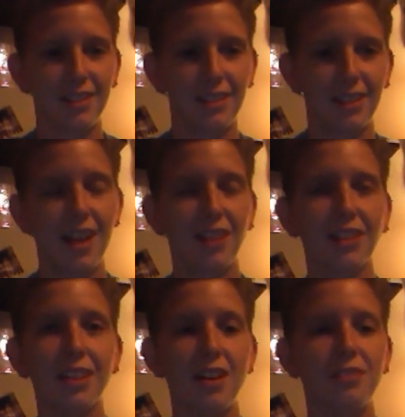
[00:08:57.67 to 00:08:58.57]
Like, I
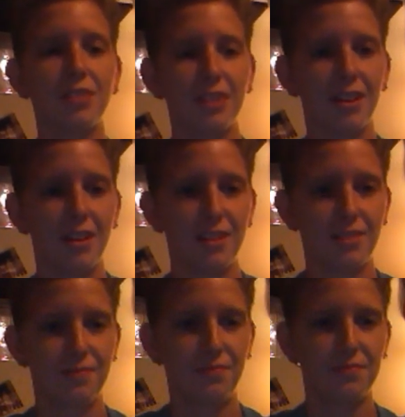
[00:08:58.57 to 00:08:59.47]
loved her.
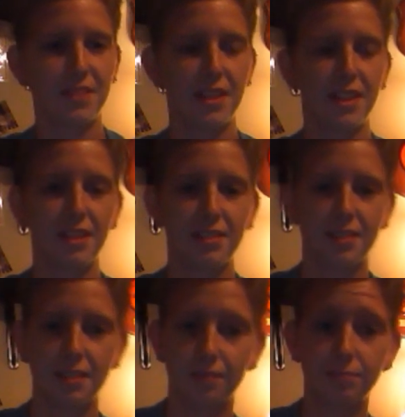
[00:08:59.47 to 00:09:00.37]
And
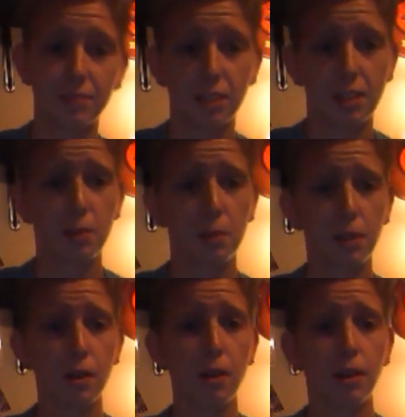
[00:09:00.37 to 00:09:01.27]
you know, I got a
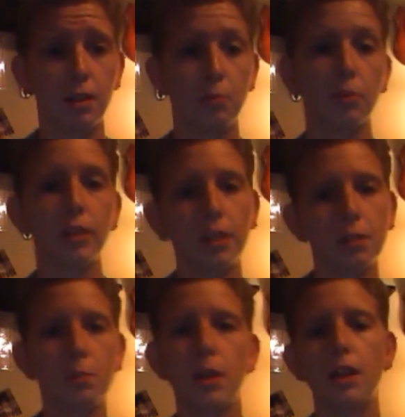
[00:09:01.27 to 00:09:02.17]
big heart, and I'm really
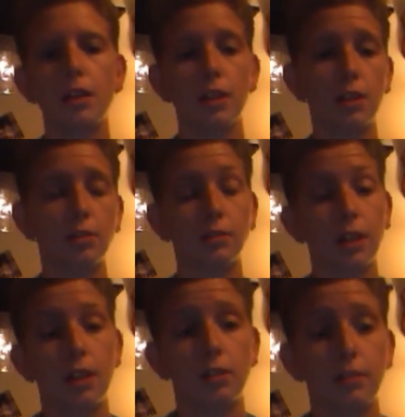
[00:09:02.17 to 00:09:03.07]
committed, and
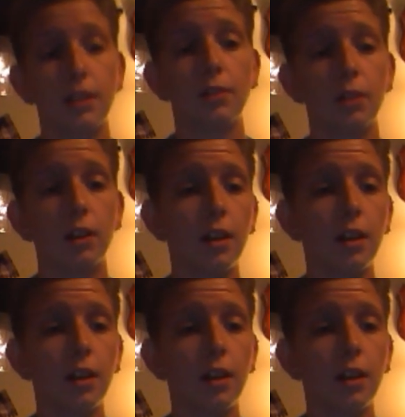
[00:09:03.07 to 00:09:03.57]
I couldn't leave her.